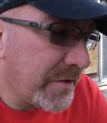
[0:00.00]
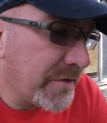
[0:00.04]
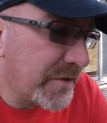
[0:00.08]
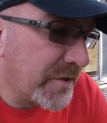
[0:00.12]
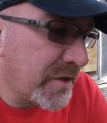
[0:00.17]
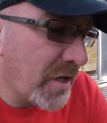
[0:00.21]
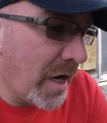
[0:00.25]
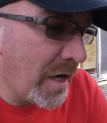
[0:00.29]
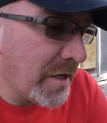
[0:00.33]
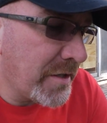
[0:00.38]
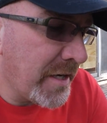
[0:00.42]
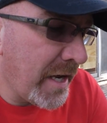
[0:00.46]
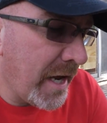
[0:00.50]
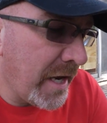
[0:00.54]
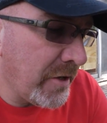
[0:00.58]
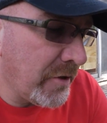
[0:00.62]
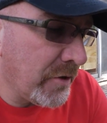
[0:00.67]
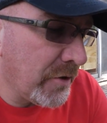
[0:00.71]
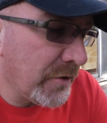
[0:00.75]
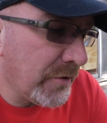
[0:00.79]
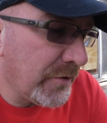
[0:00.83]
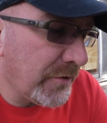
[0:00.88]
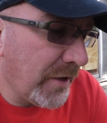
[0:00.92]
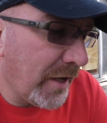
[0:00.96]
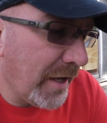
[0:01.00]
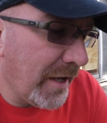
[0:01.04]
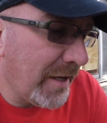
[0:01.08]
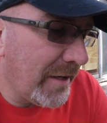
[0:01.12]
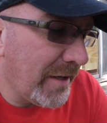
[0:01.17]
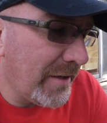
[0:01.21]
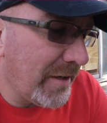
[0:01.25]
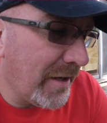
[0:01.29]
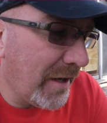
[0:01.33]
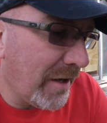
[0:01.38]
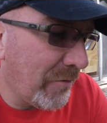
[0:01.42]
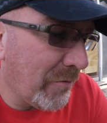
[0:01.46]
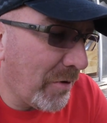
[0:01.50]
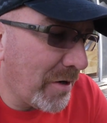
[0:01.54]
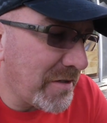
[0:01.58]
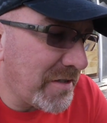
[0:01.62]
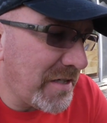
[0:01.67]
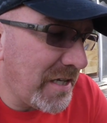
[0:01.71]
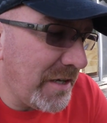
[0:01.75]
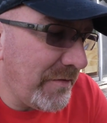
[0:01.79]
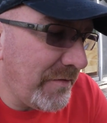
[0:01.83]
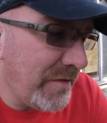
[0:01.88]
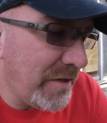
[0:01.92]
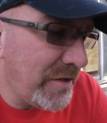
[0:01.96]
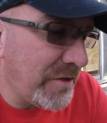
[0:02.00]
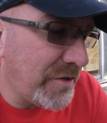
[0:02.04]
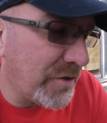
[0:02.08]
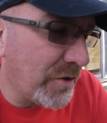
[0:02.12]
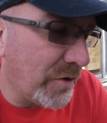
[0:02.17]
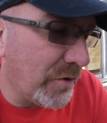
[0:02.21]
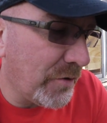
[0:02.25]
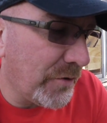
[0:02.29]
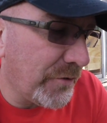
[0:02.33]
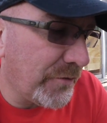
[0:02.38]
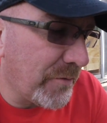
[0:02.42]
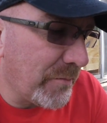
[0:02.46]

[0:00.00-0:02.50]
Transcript: Scott Daniels said, uh, What TV shows